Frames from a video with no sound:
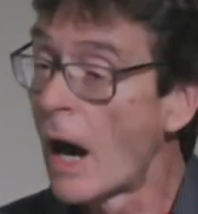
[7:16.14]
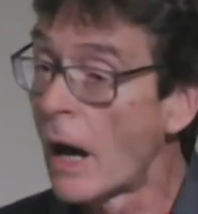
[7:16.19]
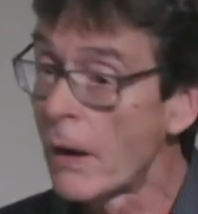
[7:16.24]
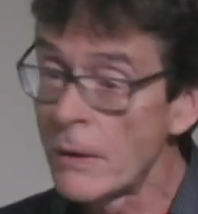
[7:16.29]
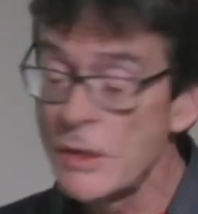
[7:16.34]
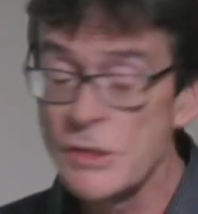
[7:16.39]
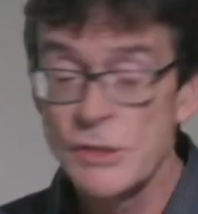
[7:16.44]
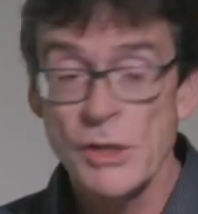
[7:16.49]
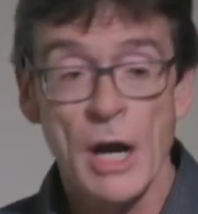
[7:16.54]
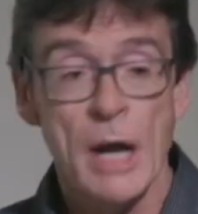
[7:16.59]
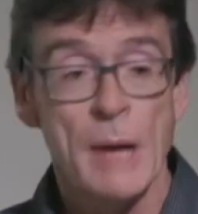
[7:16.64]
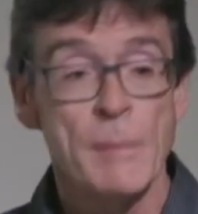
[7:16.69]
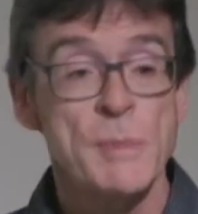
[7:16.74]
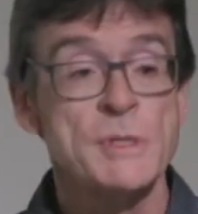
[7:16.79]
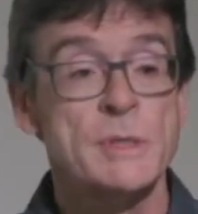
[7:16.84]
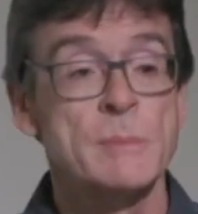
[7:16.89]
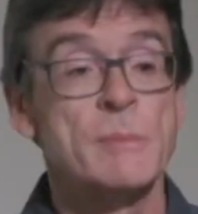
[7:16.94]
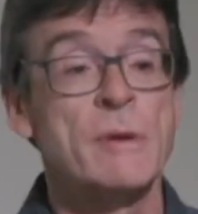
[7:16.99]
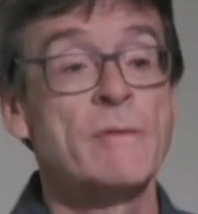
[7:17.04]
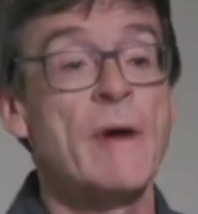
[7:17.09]
Our job
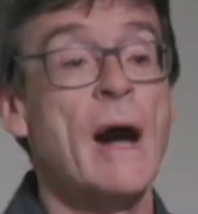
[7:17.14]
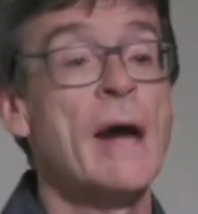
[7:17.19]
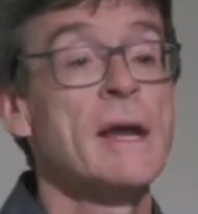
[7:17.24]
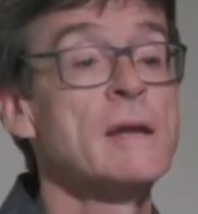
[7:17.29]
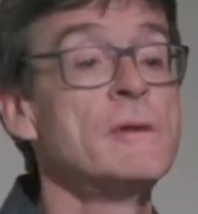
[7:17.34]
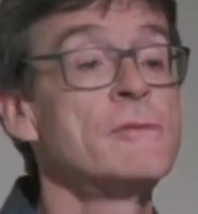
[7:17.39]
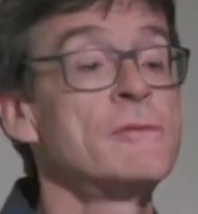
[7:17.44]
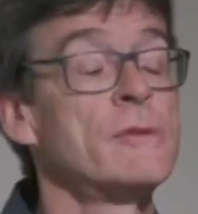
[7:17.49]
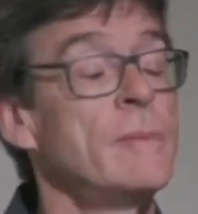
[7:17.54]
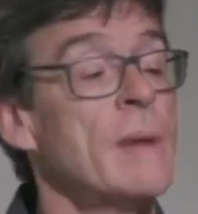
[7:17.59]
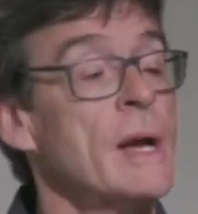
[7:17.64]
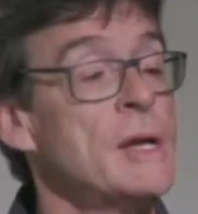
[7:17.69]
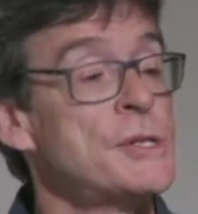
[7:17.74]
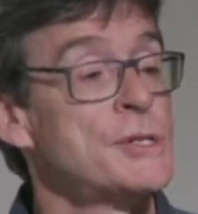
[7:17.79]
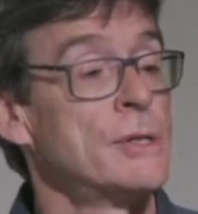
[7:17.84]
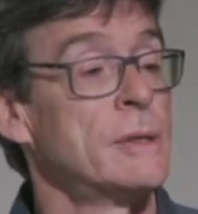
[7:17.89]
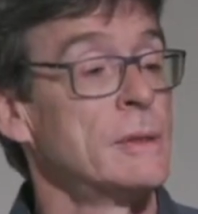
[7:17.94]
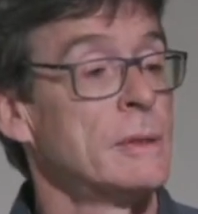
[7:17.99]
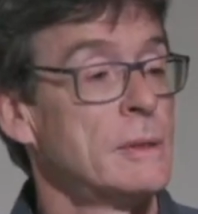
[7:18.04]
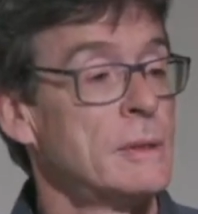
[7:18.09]
is to provide
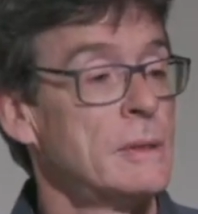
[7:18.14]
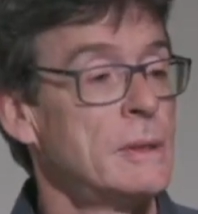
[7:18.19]
information.